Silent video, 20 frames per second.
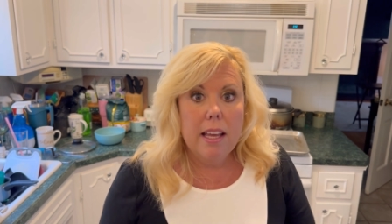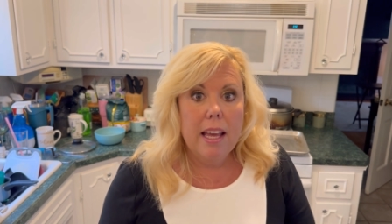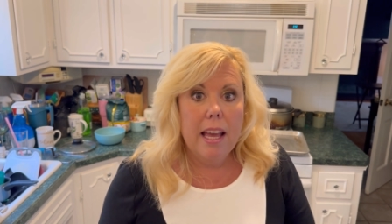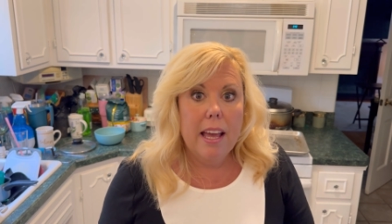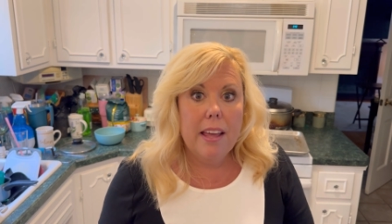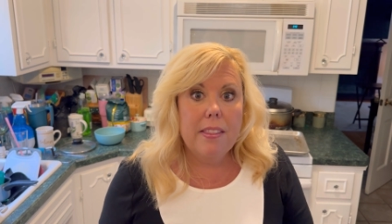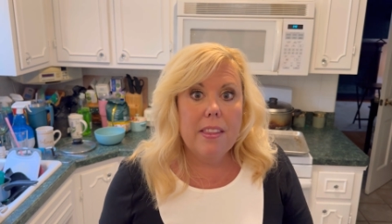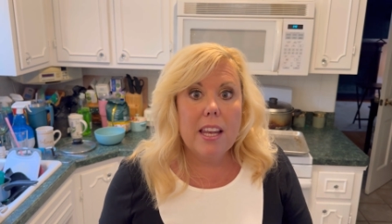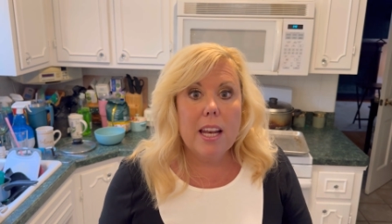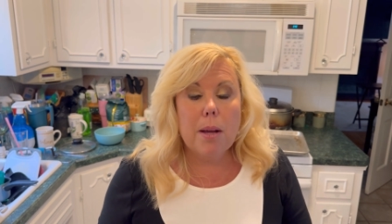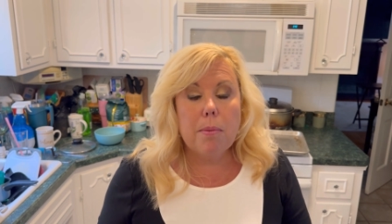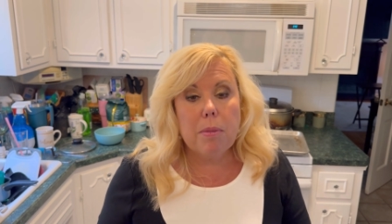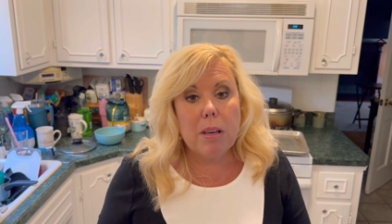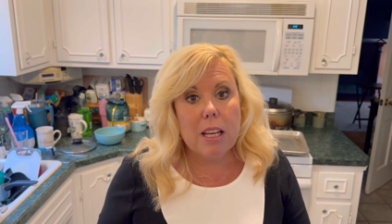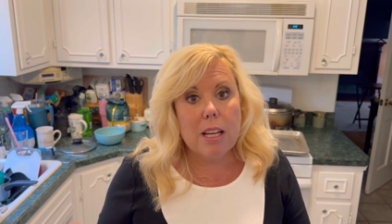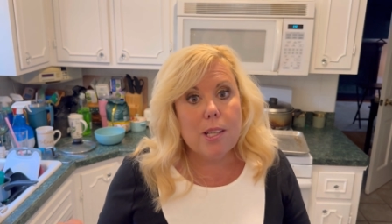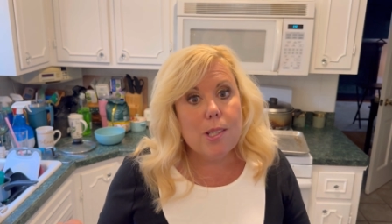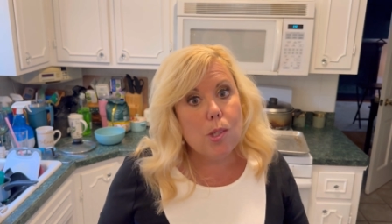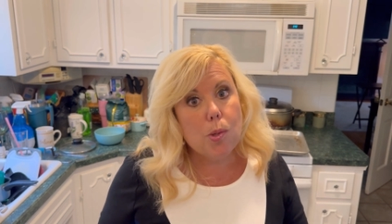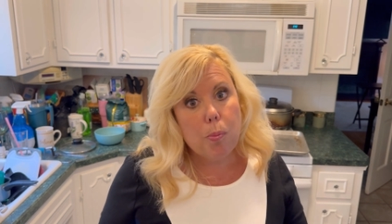And then I'm
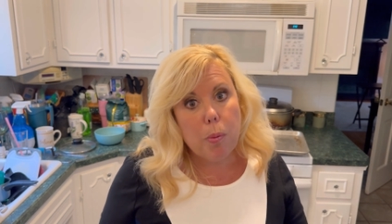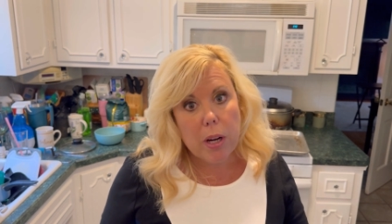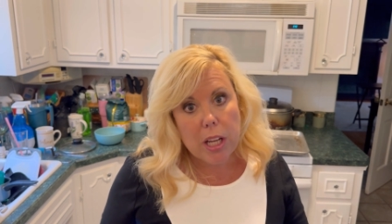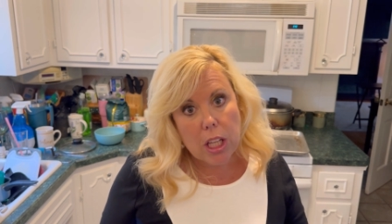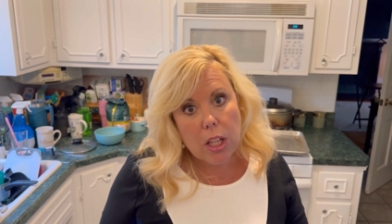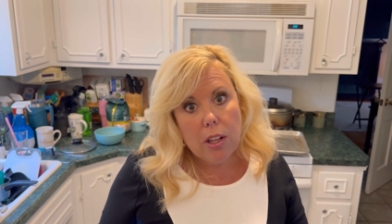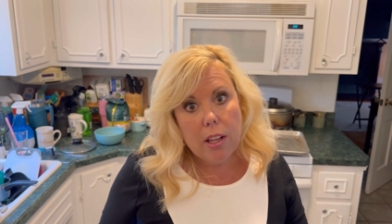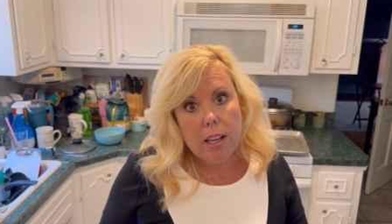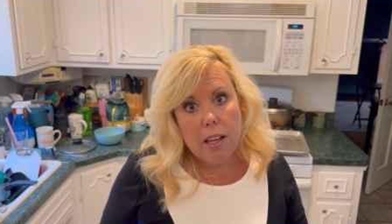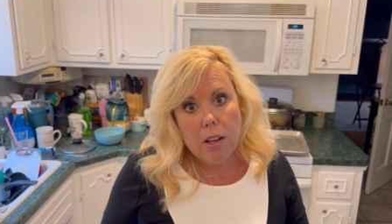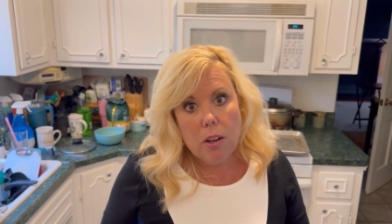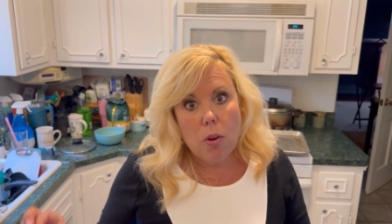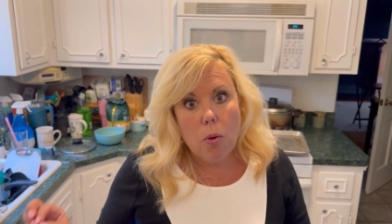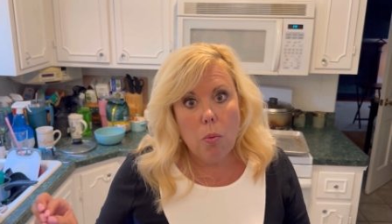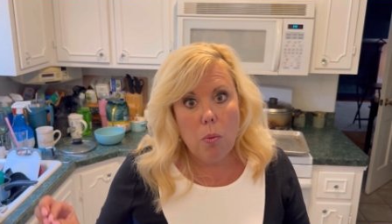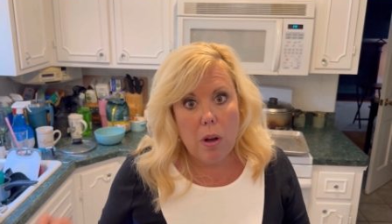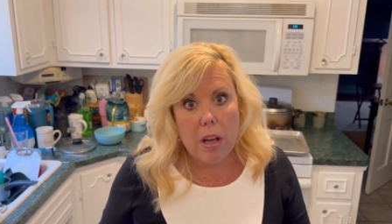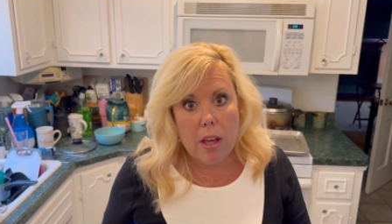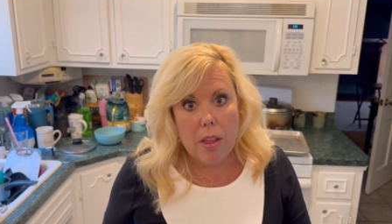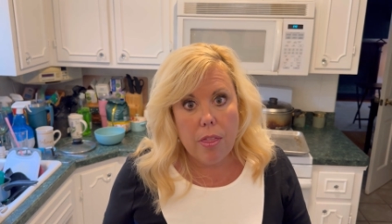gonna sprinkle it
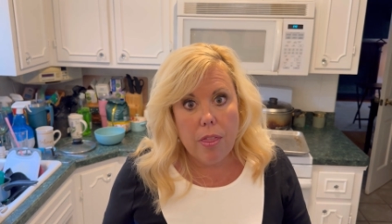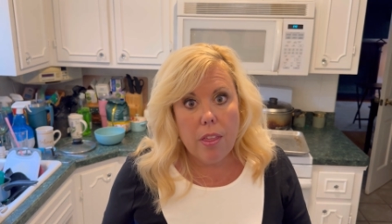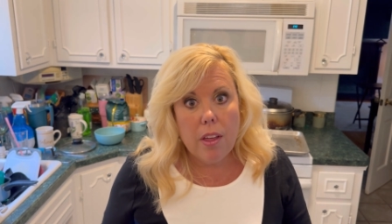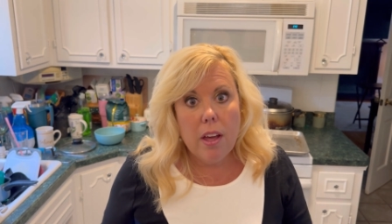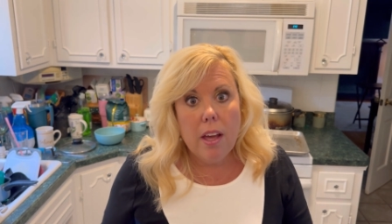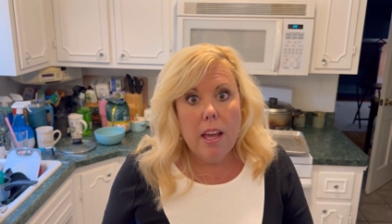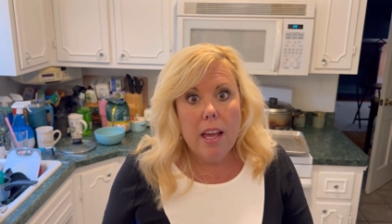with